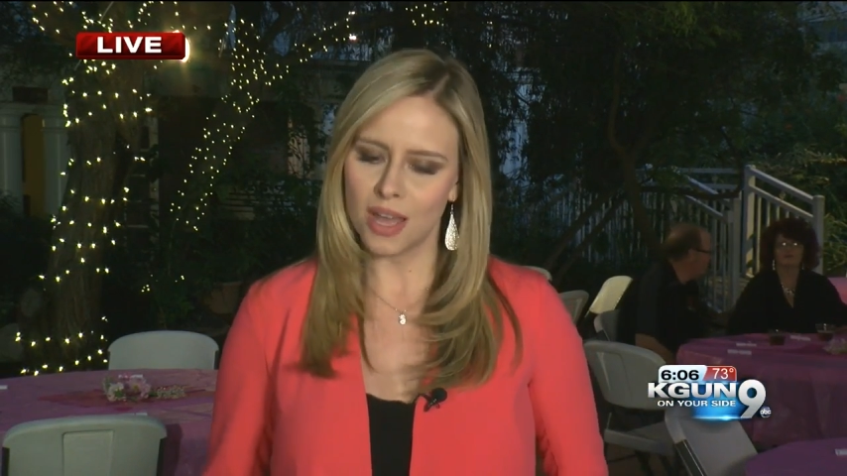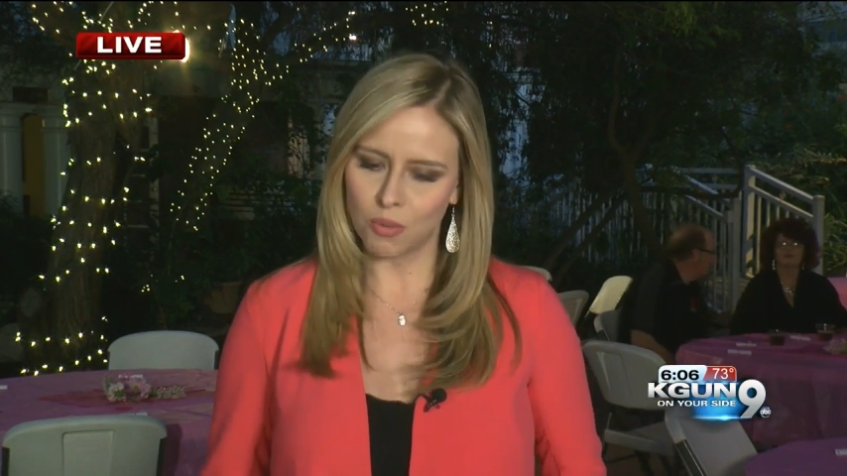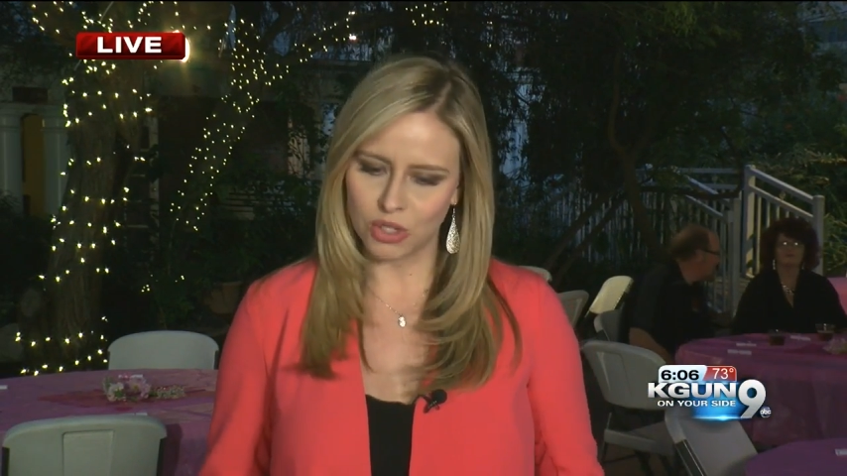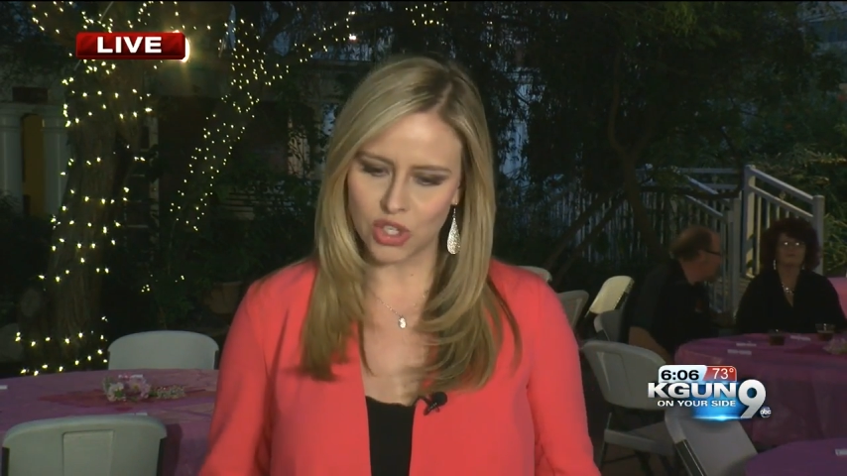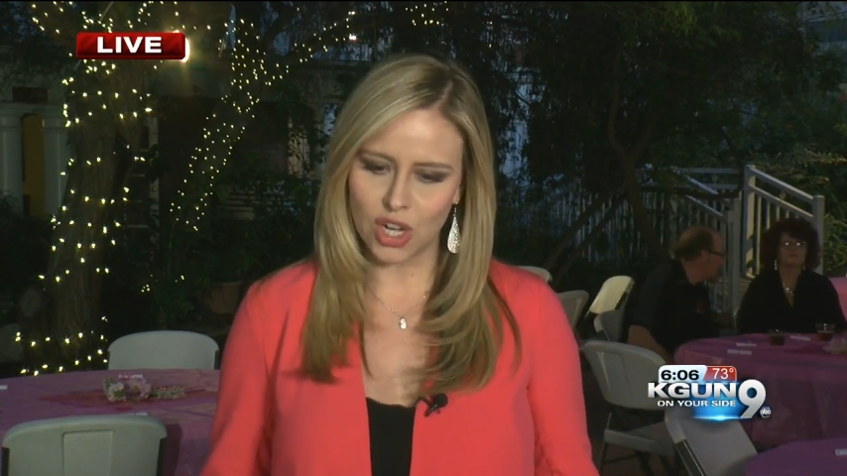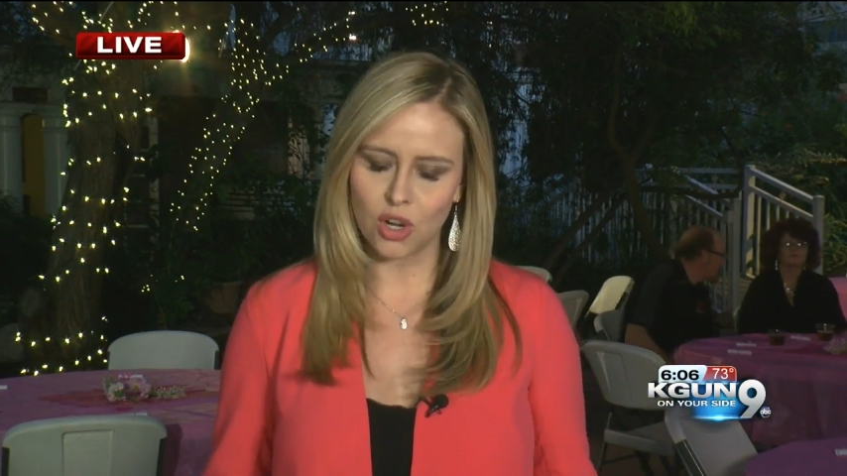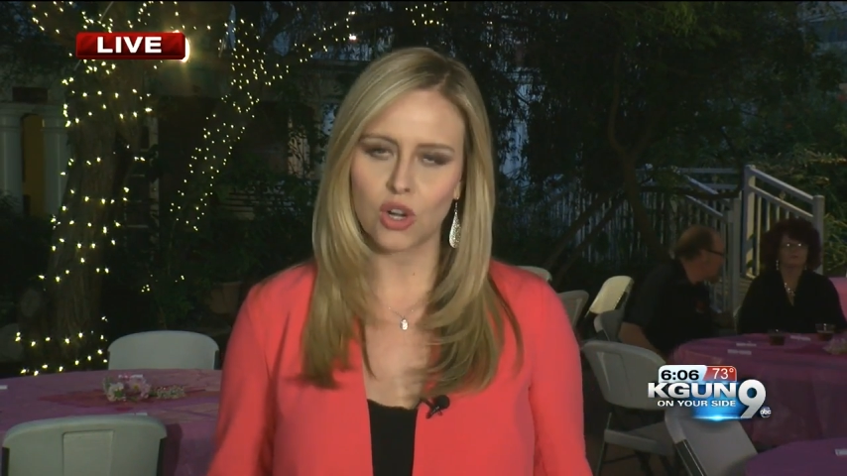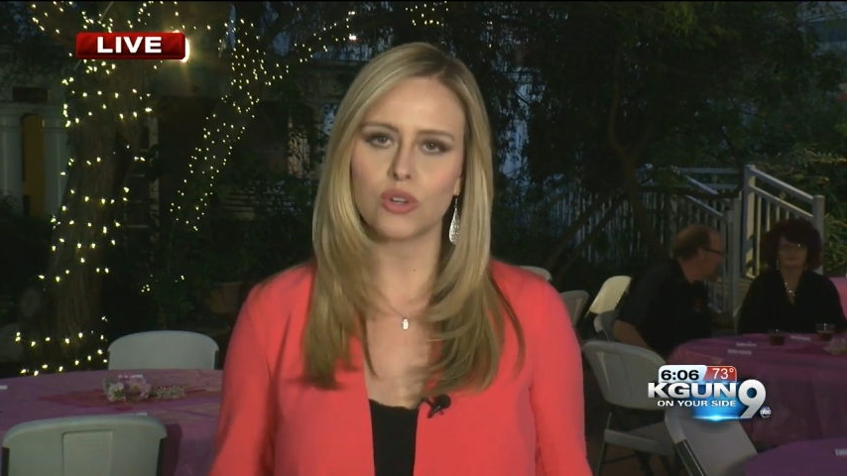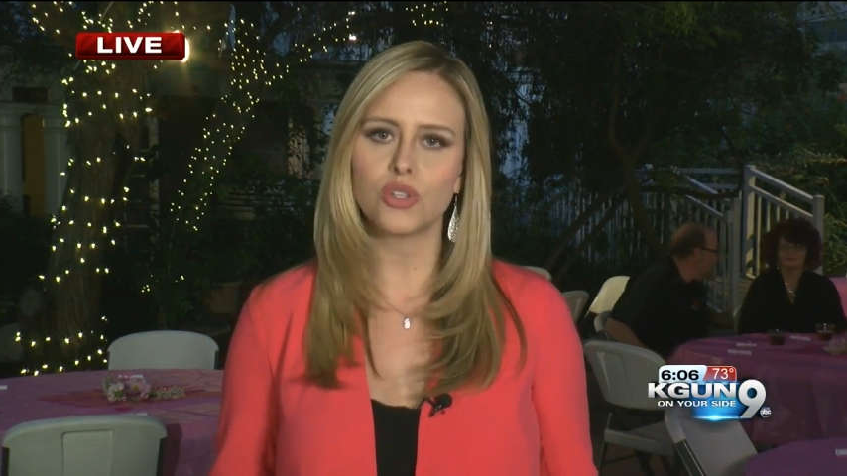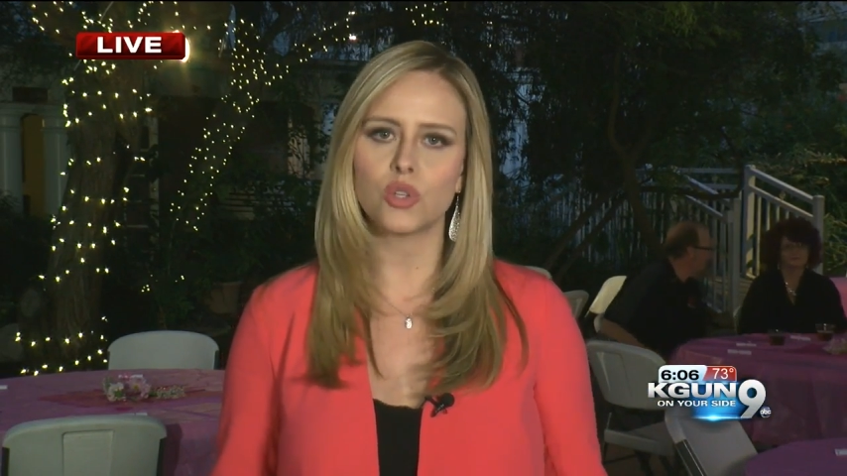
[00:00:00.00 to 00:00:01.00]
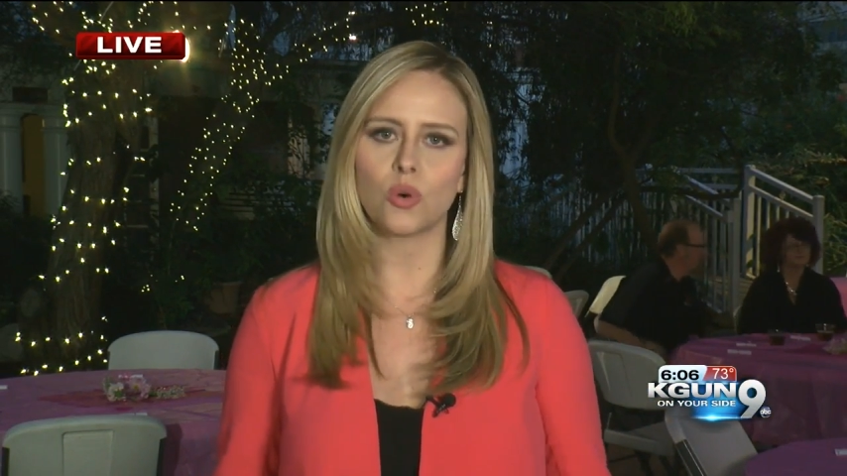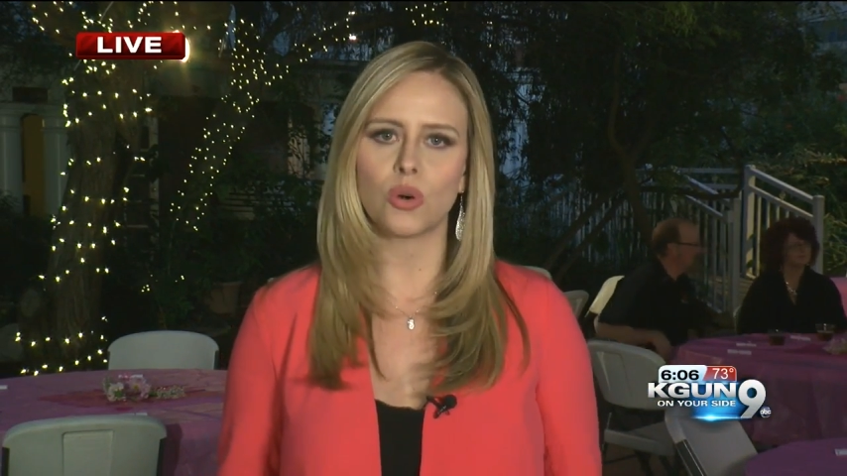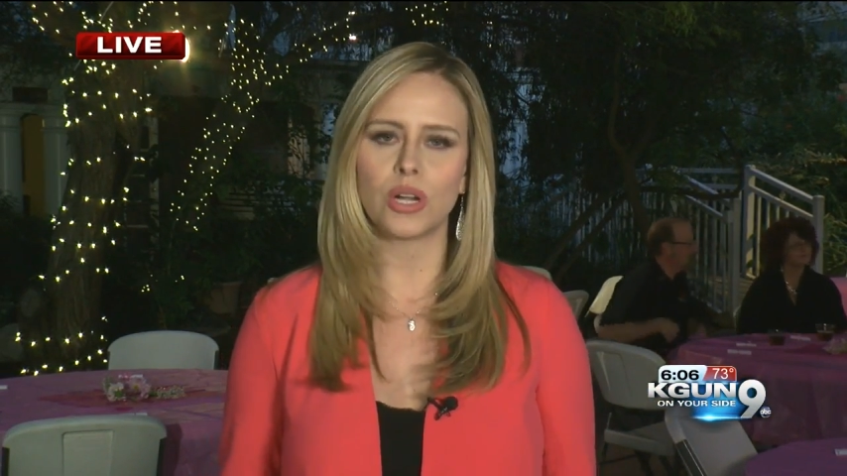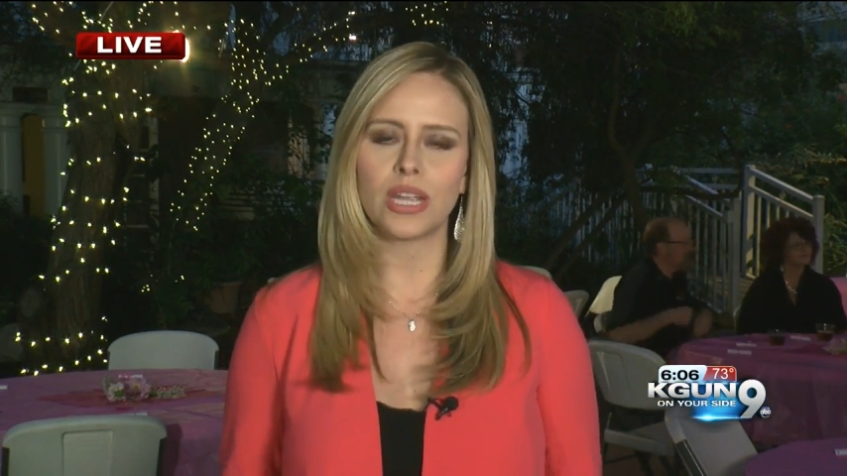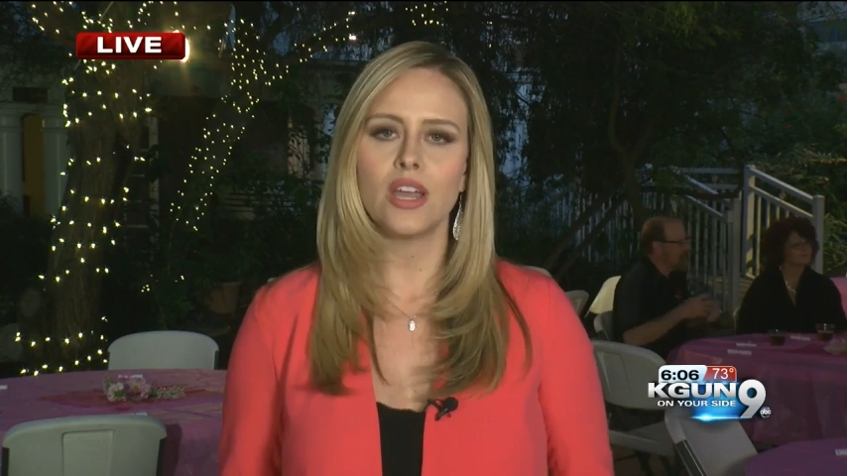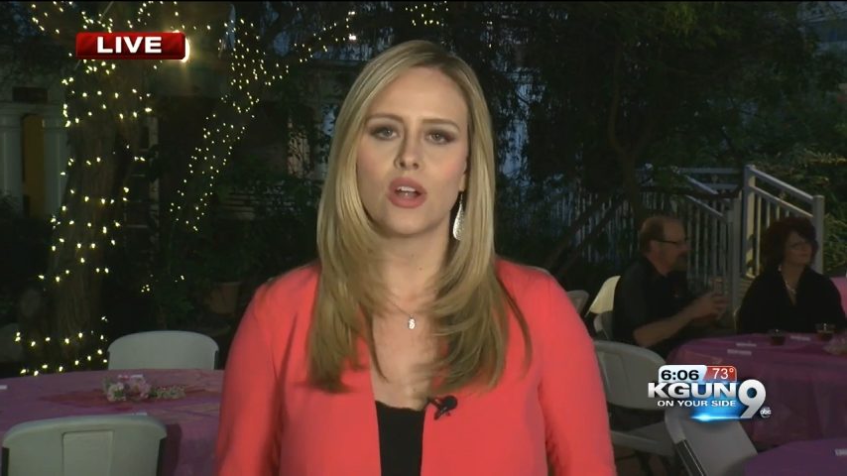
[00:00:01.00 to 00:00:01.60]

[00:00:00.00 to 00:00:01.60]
will share her story,